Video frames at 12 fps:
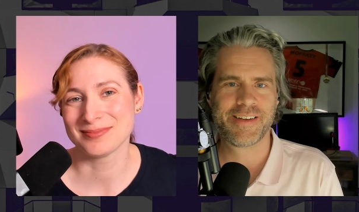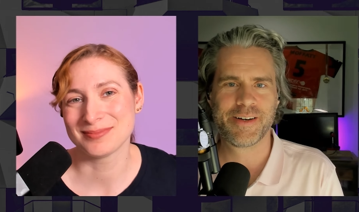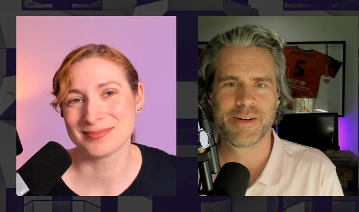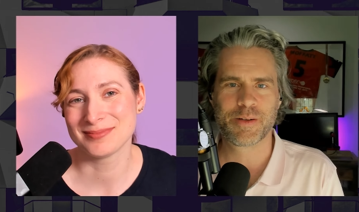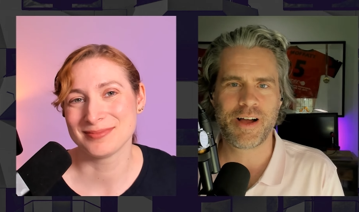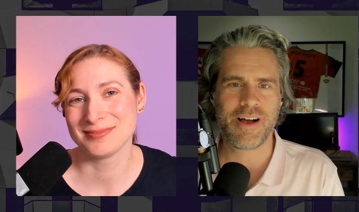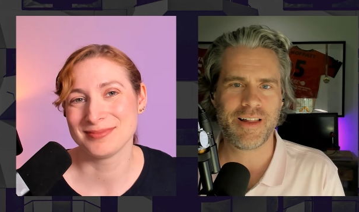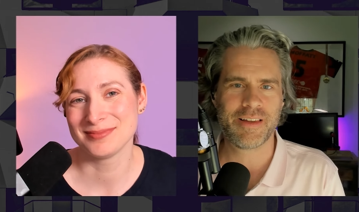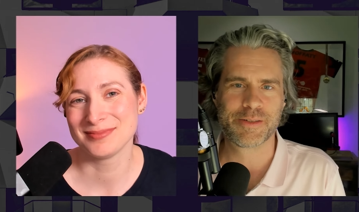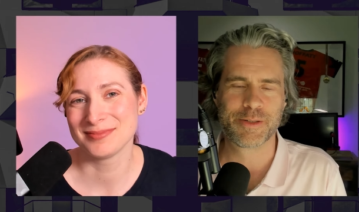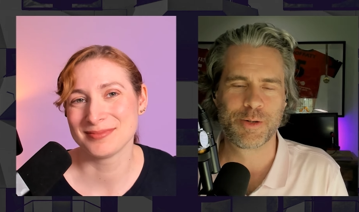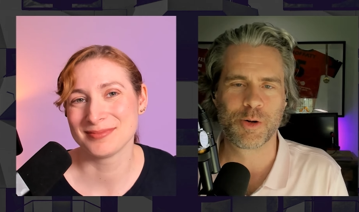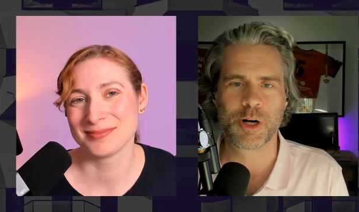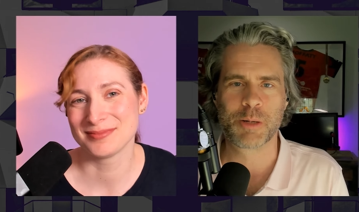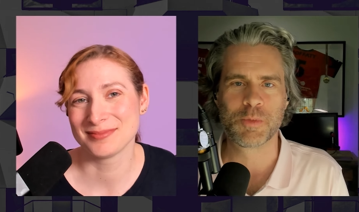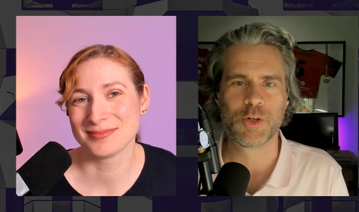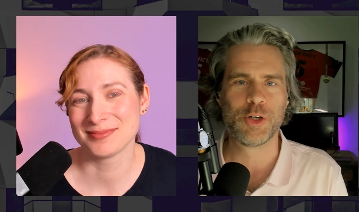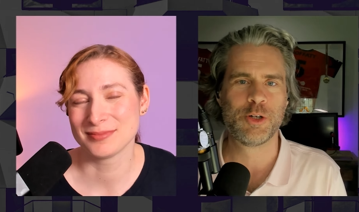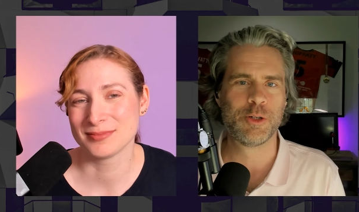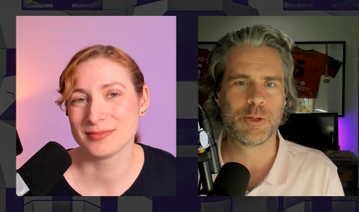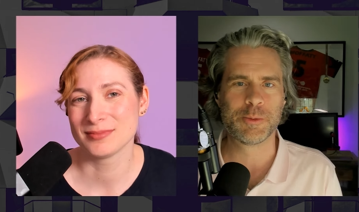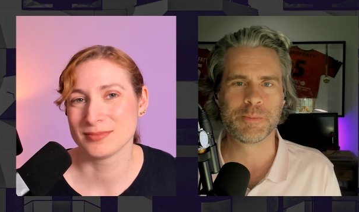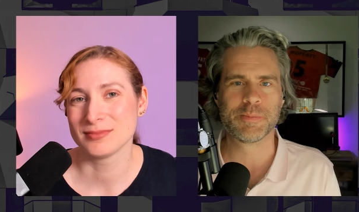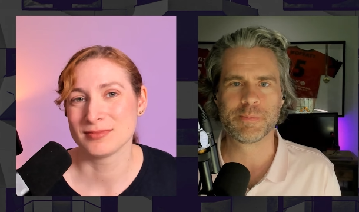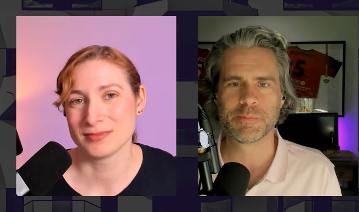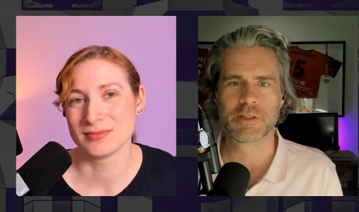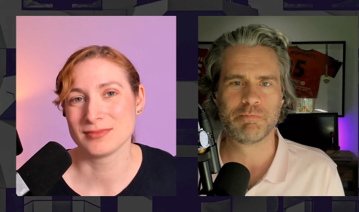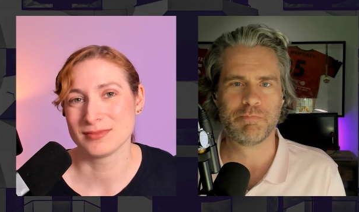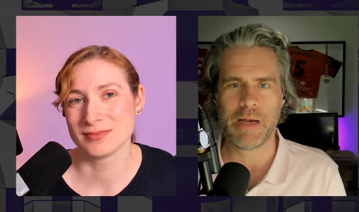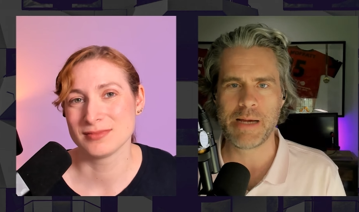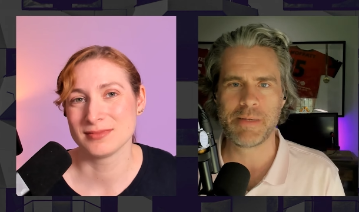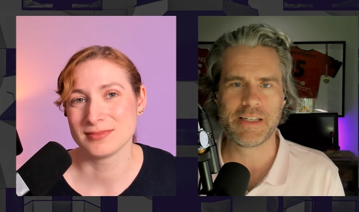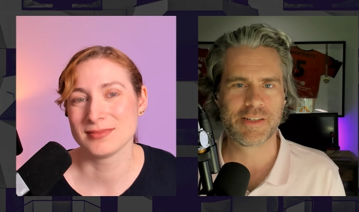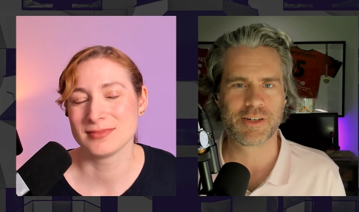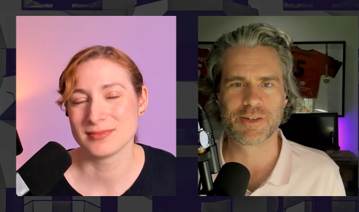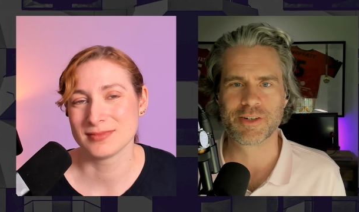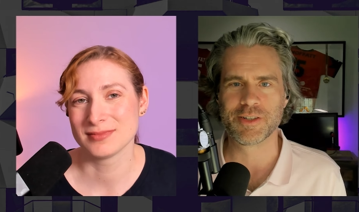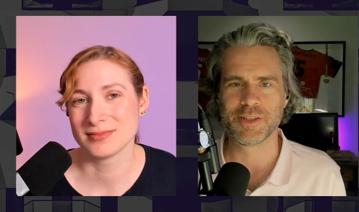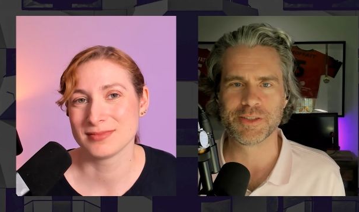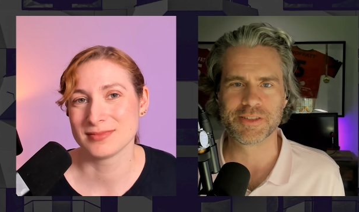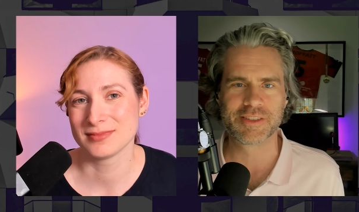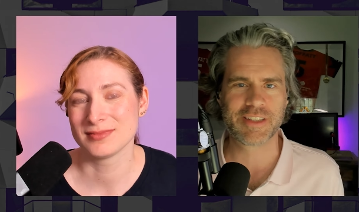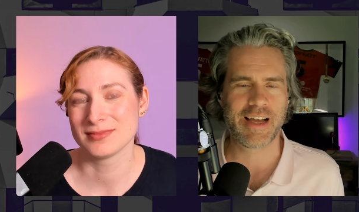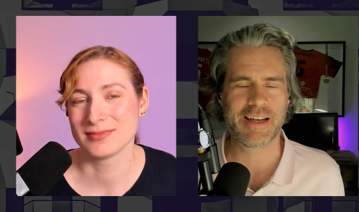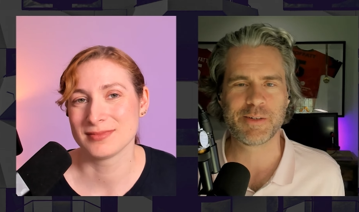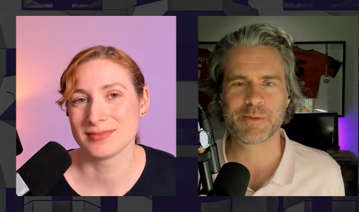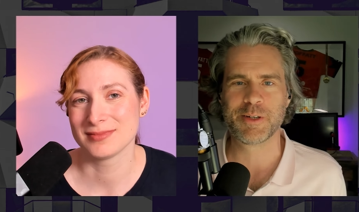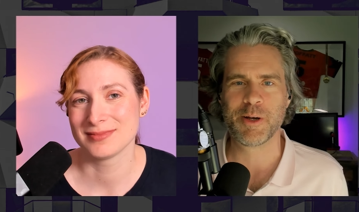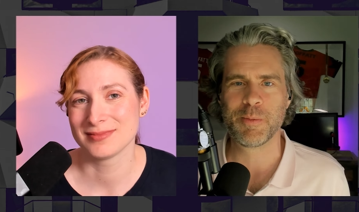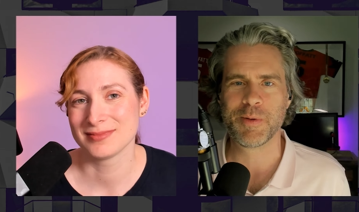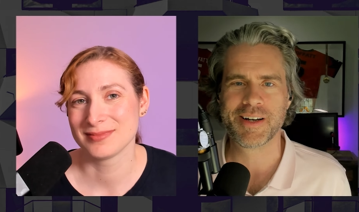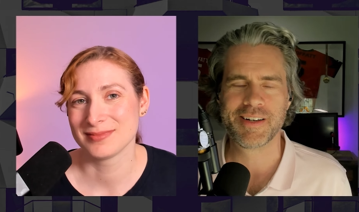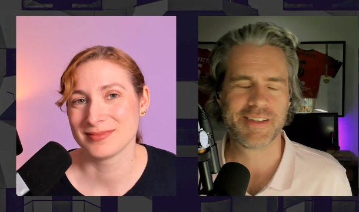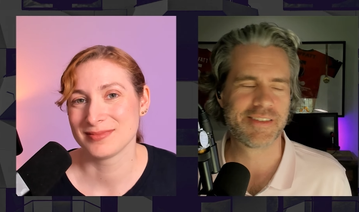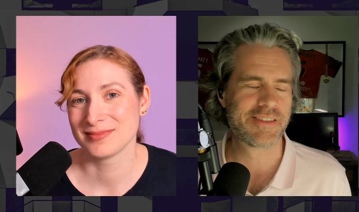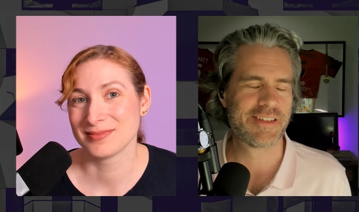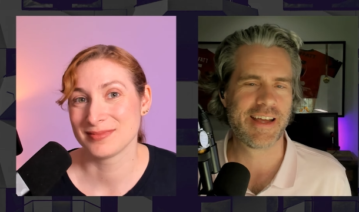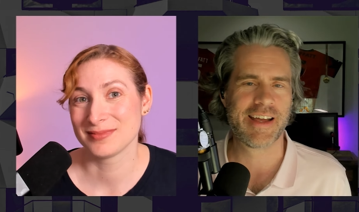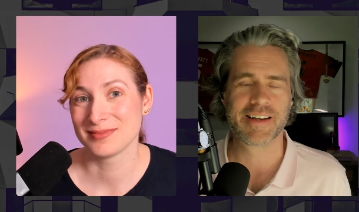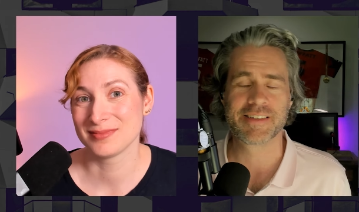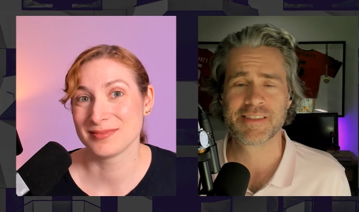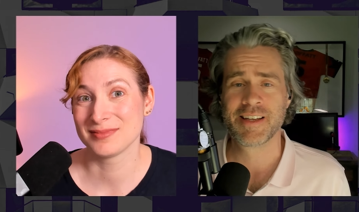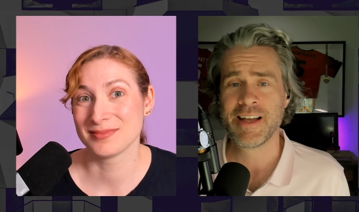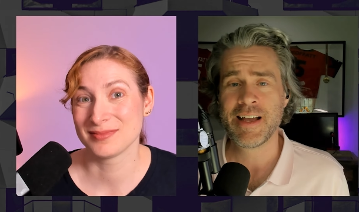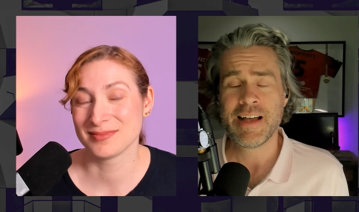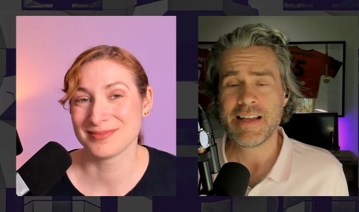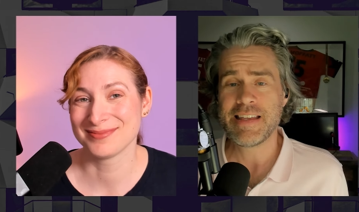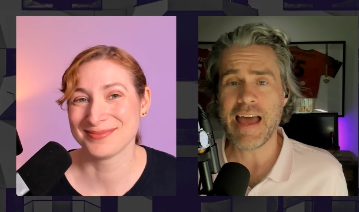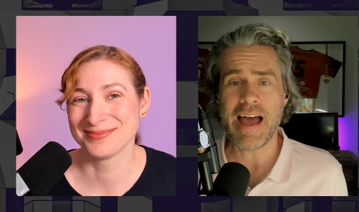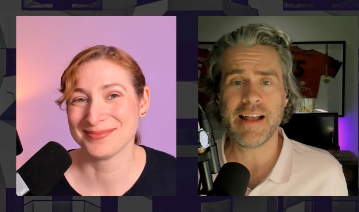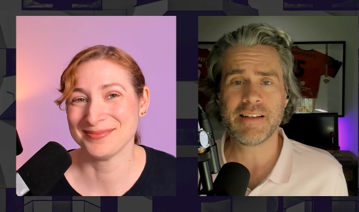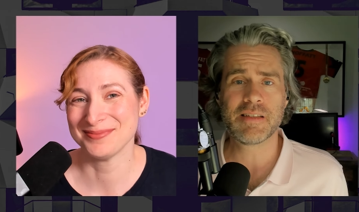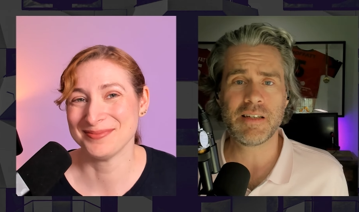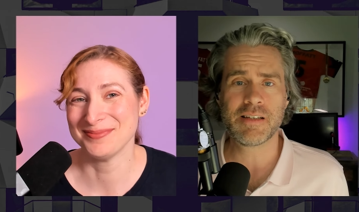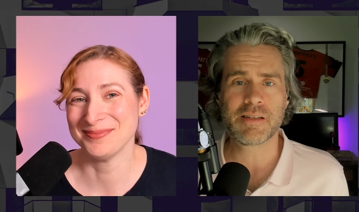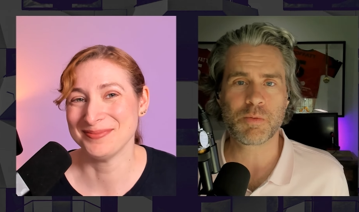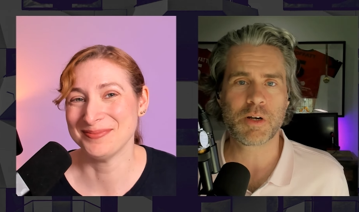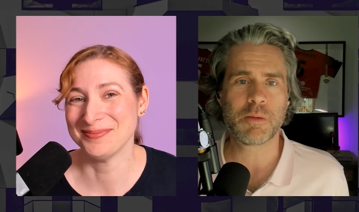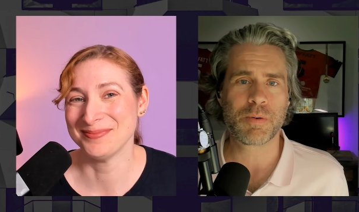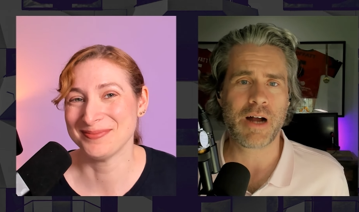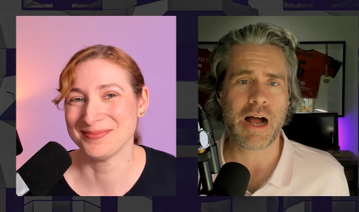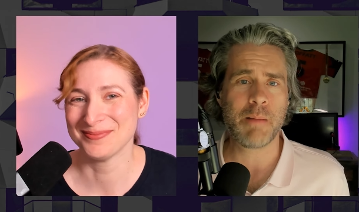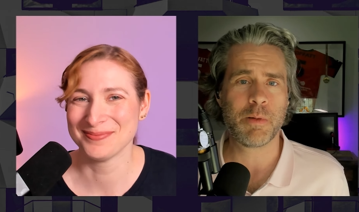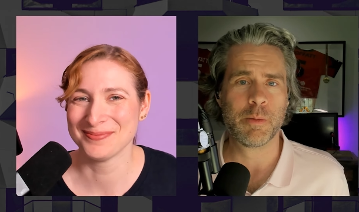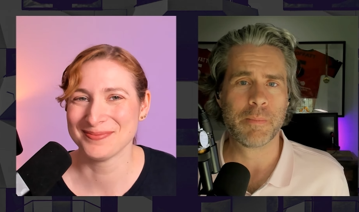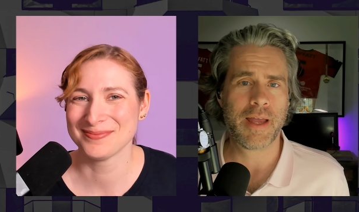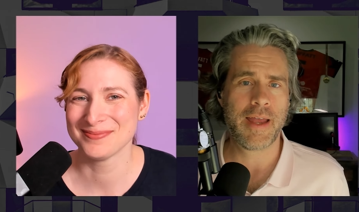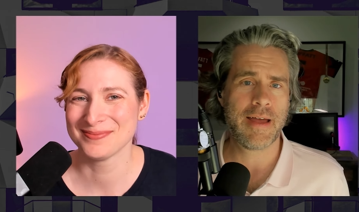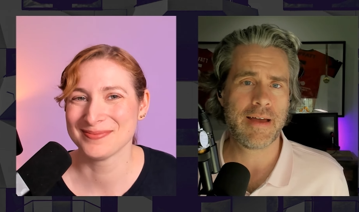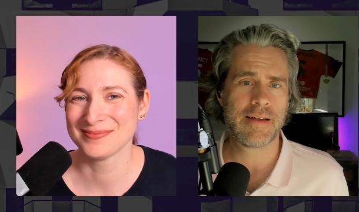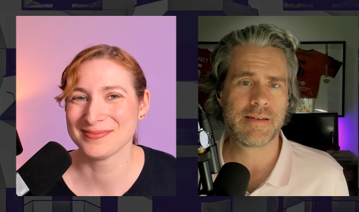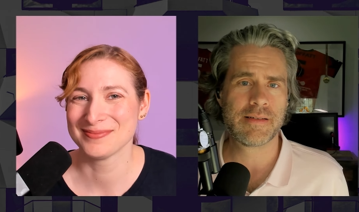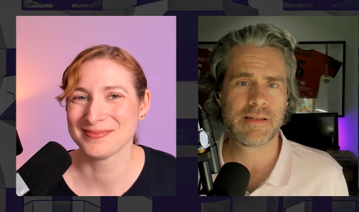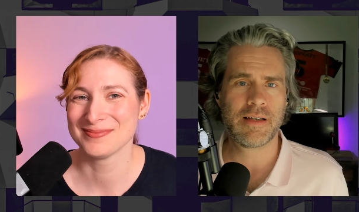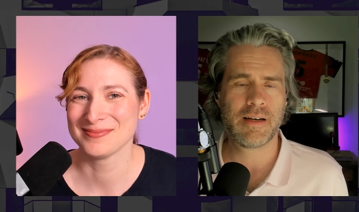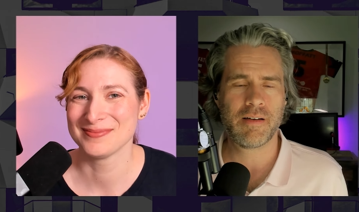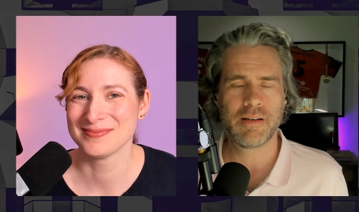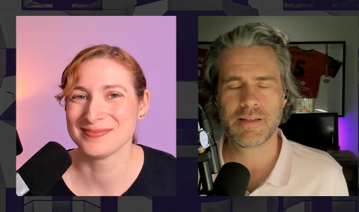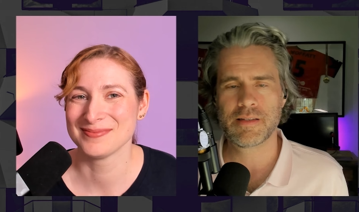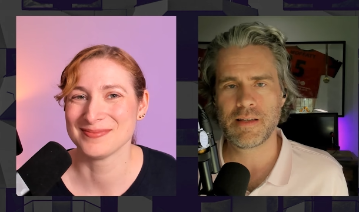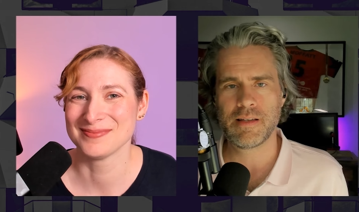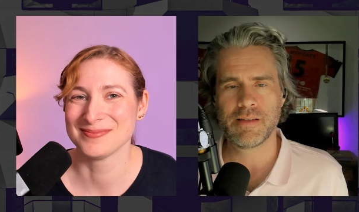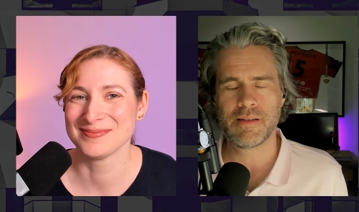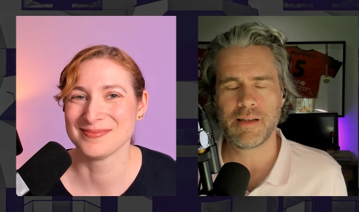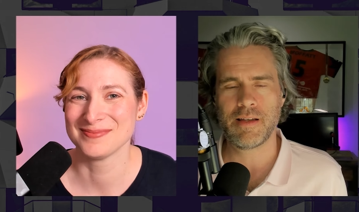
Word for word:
Speaker 1: you know, college dorm rooms, baby turtles. I don't know what it is next. Yeah, it's a, it's a real problem. And, you know, it's, it,